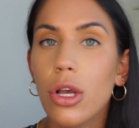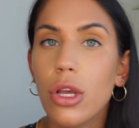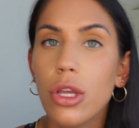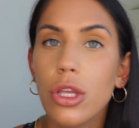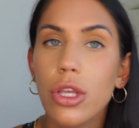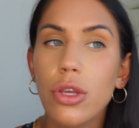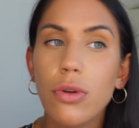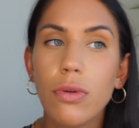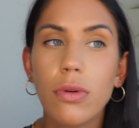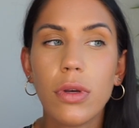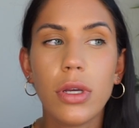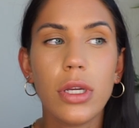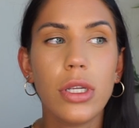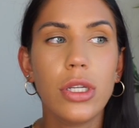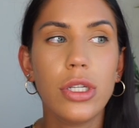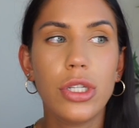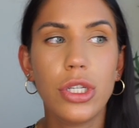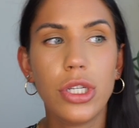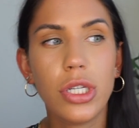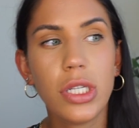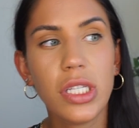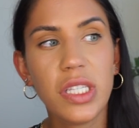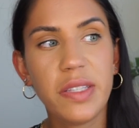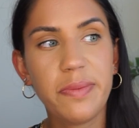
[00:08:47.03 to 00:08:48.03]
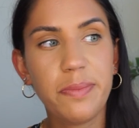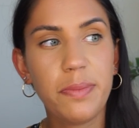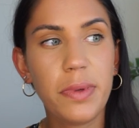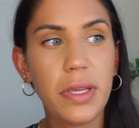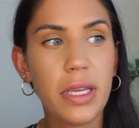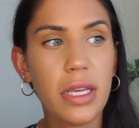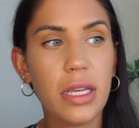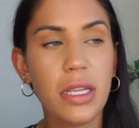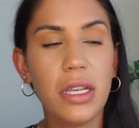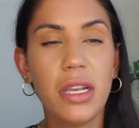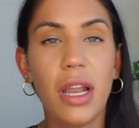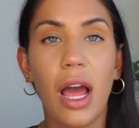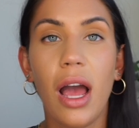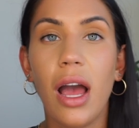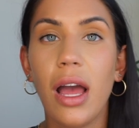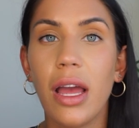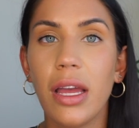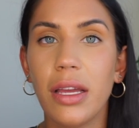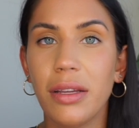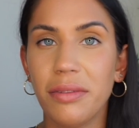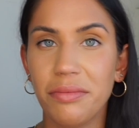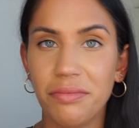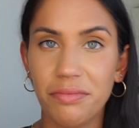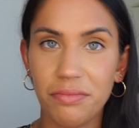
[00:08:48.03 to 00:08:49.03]
You could just be
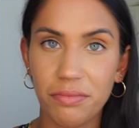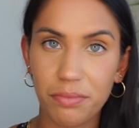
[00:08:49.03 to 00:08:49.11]
not